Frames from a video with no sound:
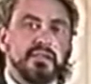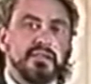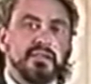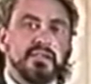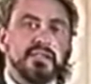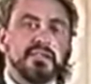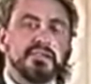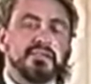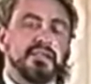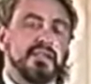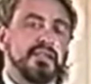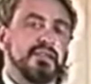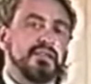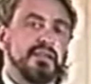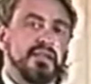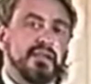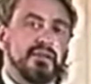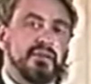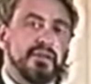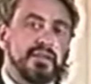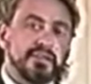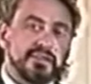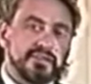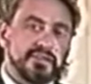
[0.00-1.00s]
is that
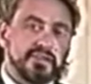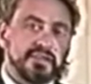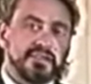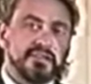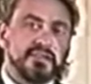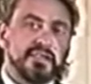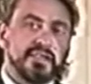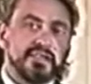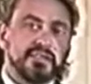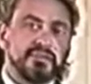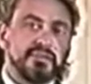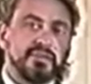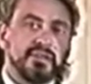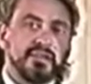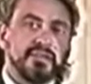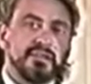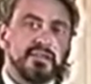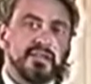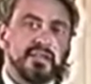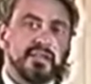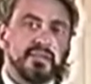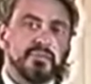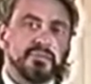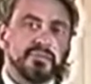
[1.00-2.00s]
they're unsuccessful
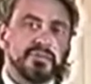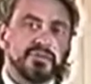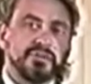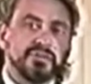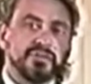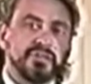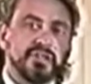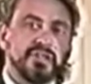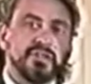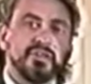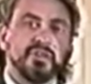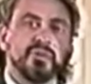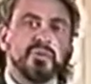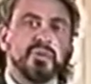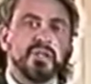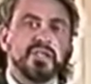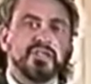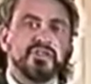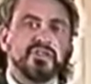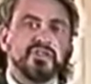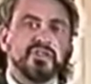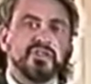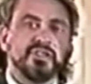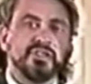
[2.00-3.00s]
attempts. And the
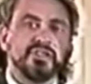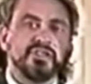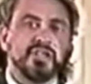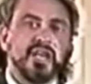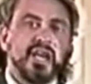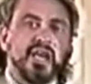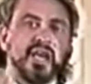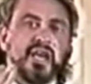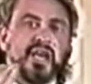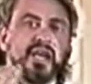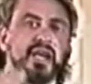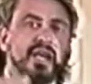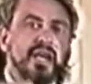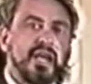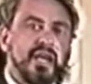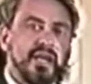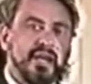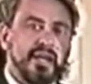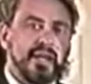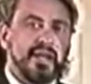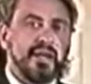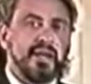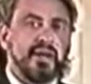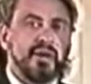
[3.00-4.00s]
question is,
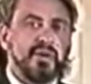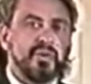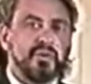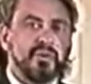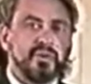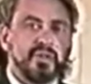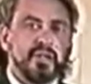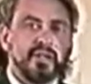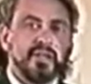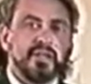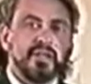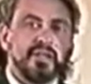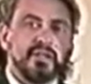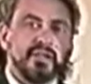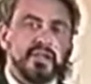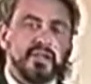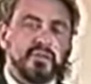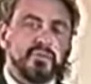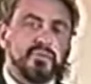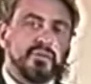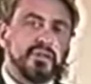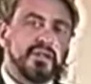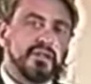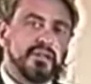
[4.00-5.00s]
how
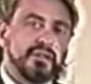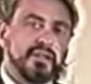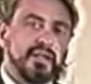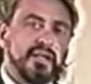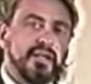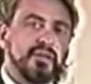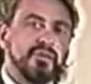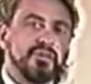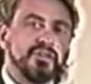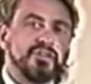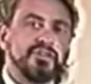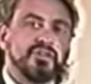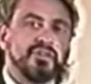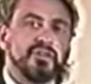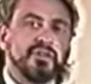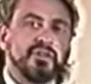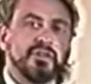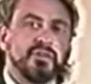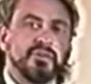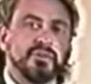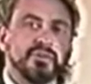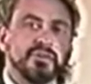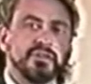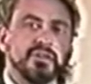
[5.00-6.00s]
can we encourage
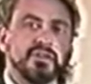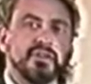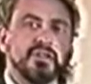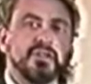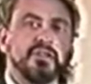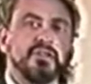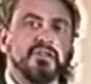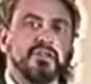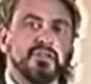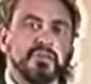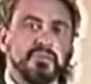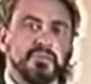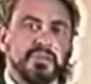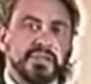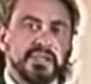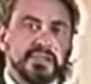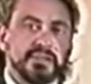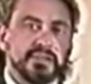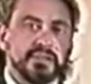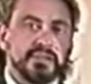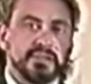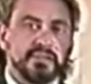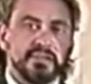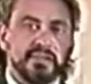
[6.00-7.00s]
those to be
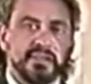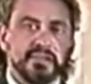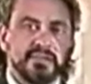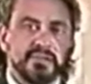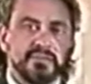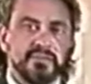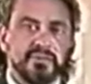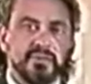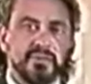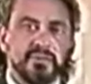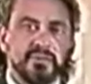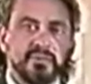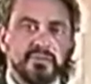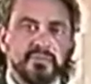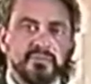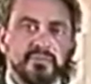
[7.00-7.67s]
successful?